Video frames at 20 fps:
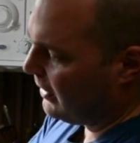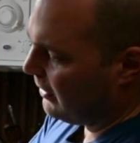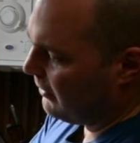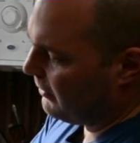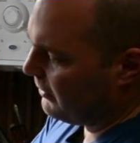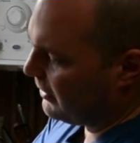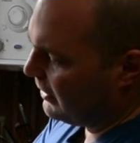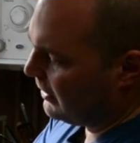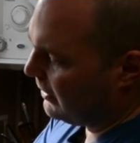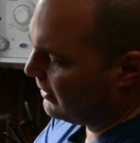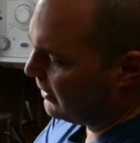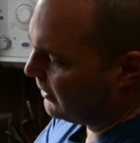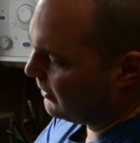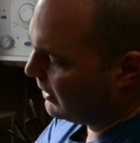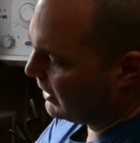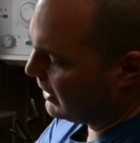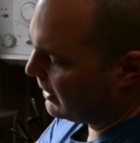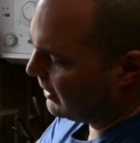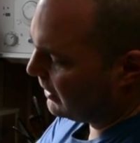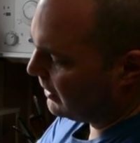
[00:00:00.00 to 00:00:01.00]
Obviously you don't
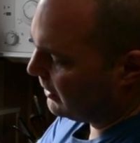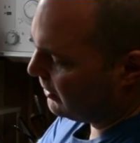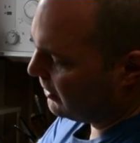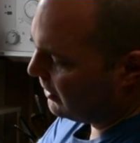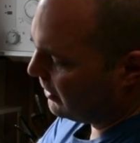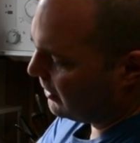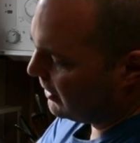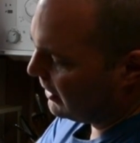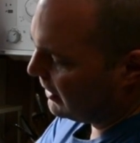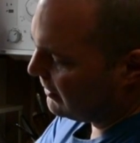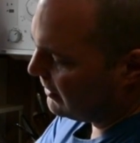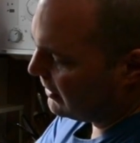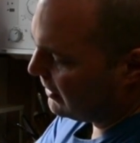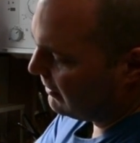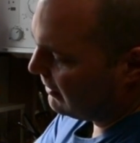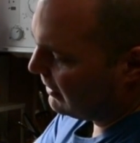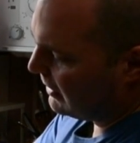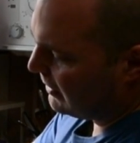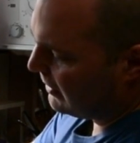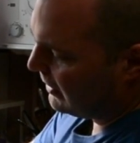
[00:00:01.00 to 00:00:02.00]
want to get it in your eyes
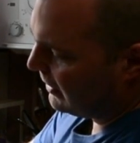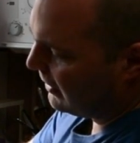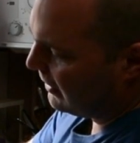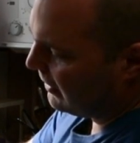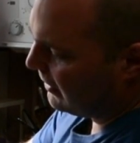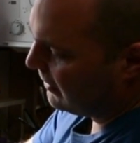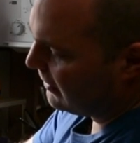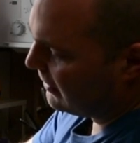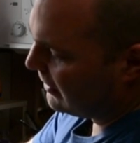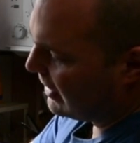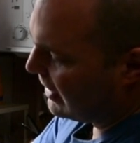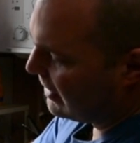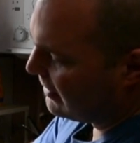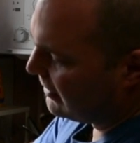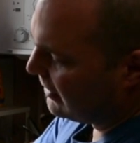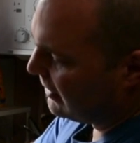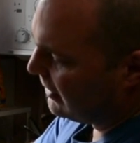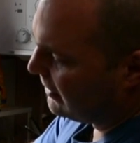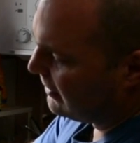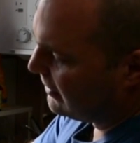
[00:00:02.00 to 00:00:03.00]
or anything, it's
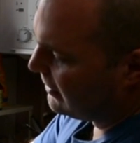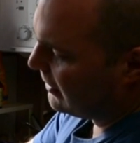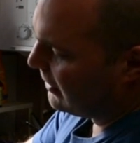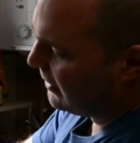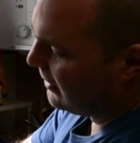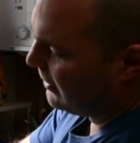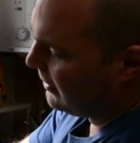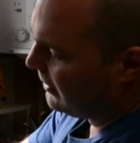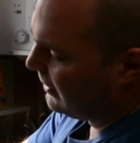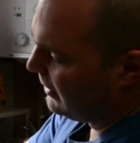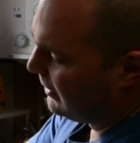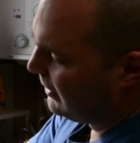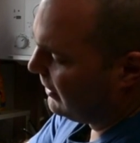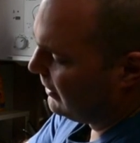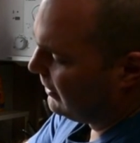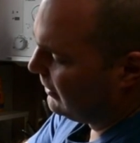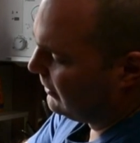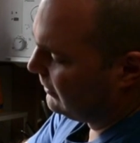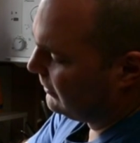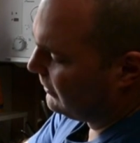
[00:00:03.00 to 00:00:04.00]
acid, so
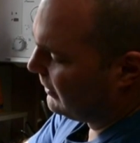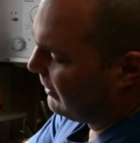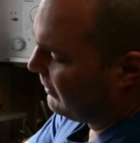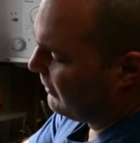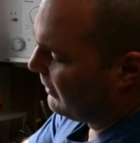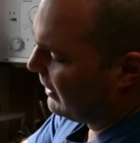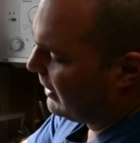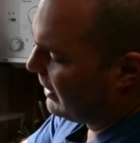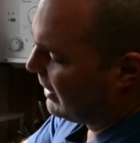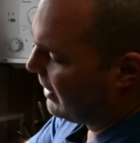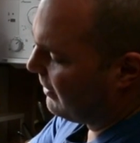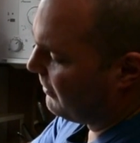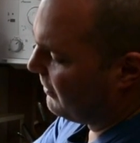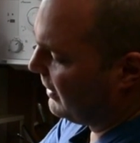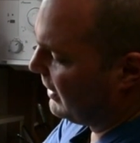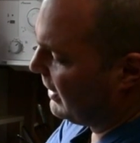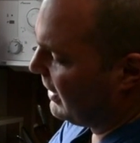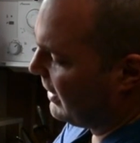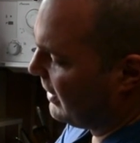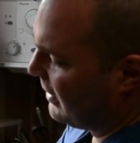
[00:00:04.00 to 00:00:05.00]
very, very
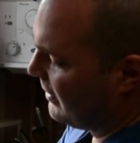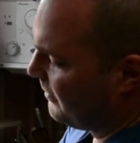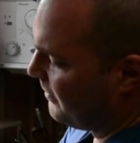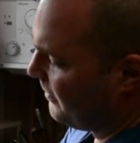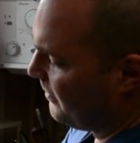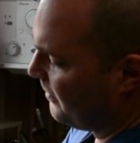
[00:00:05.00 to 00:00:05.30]
carefully here.